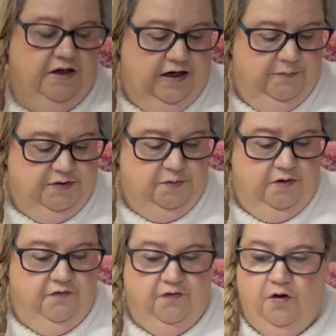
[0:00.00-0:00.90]
clips
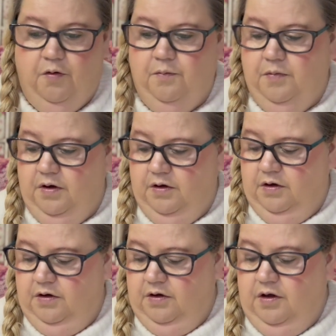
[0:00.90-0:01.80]
were from
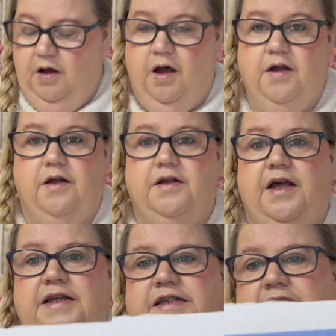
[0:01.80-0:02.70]

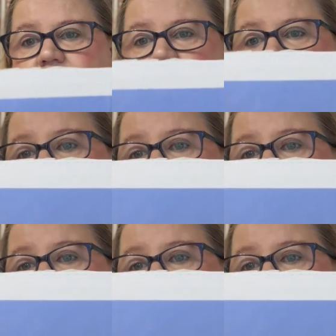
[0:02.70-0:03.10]
a tin